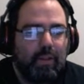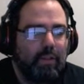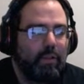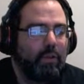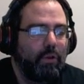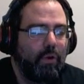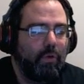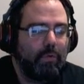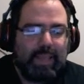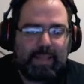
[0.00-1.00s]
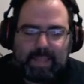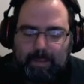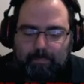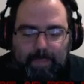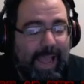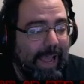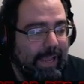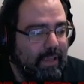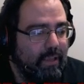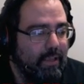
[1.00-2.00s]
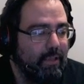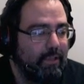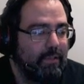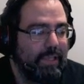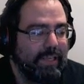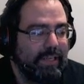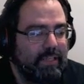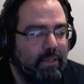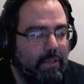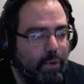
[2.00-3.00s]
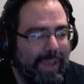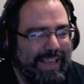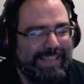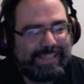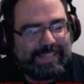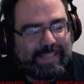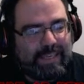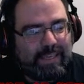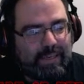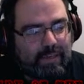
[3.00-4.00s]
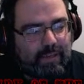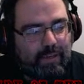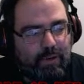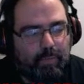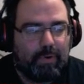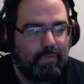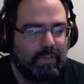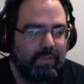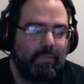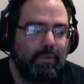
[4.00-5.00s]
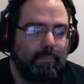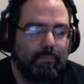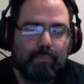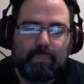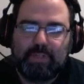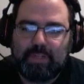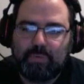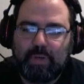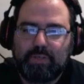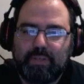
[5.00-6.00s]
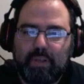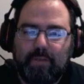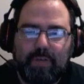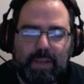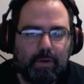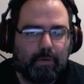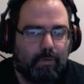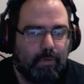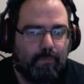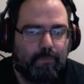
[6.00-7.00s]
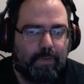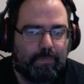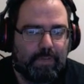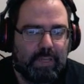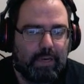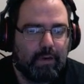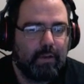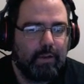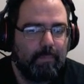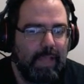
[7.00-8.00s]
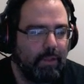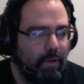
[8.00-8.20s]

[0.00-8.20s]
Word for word: You don't get that back until you exceed your previous level. So that's why you see a fighter 15, paladin